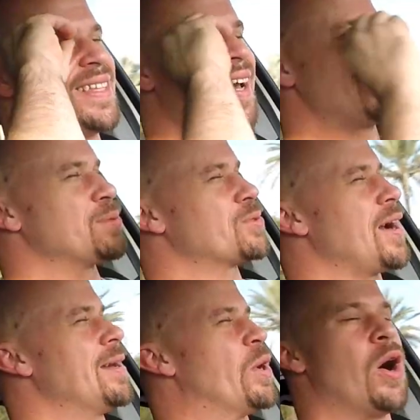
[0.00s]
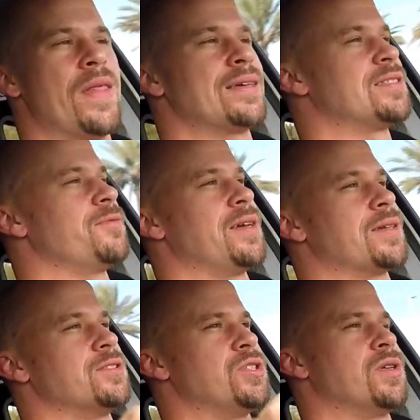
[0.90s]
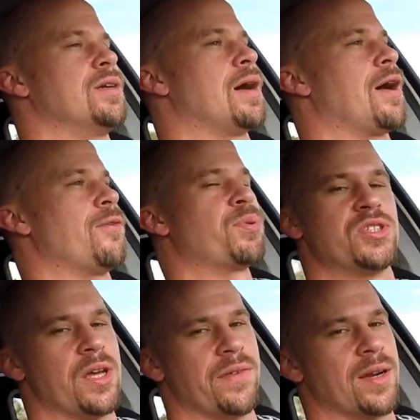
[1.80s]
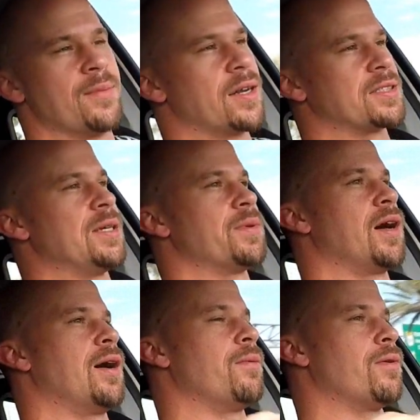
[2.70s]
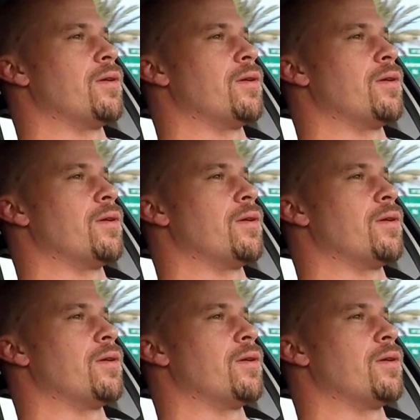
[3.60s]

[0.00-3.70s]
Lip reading: like, subscribe, all that stuff that you guys are doing. I appreciate it very much. Keep it up.